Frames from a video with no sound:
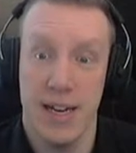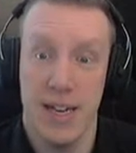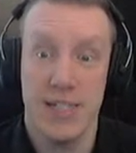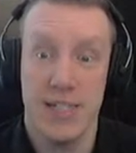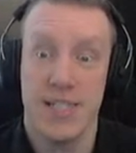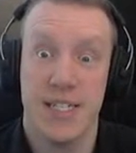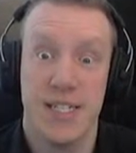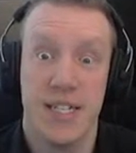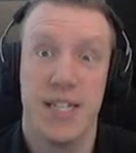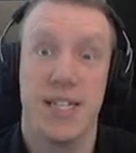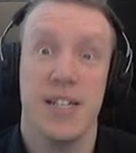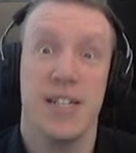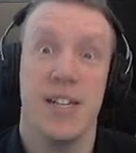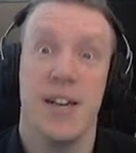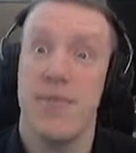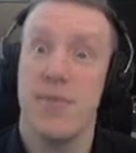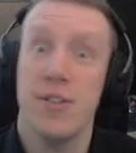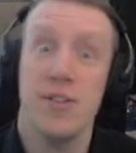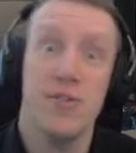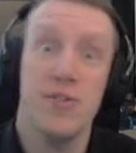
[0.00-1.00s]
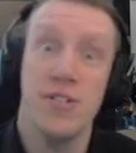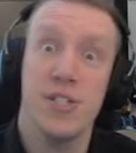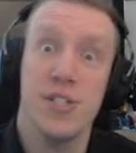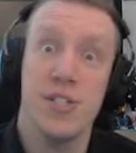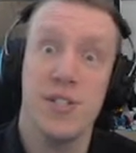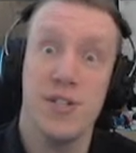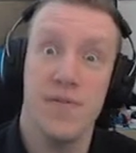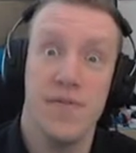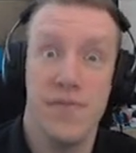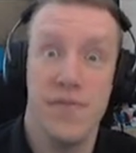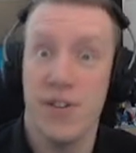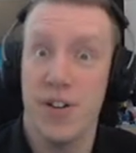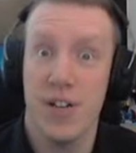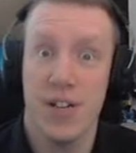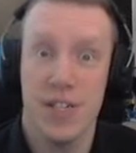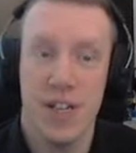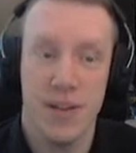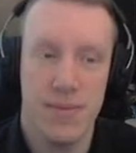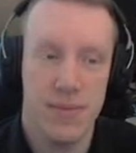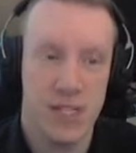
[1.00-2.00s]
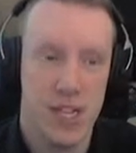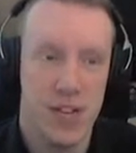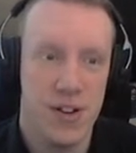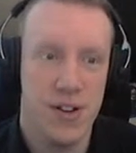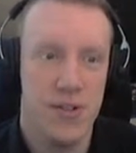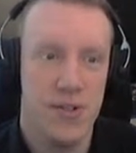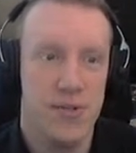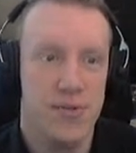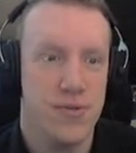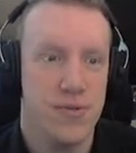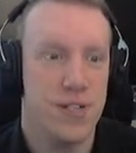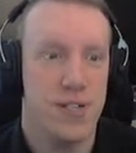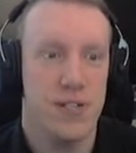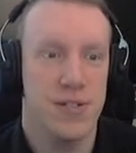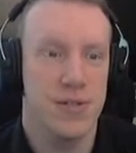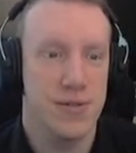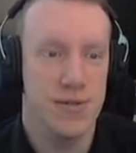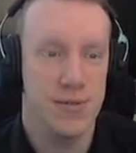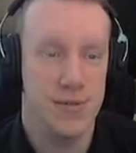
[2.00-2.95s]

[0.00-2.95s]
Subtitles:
a second evolution for this episode.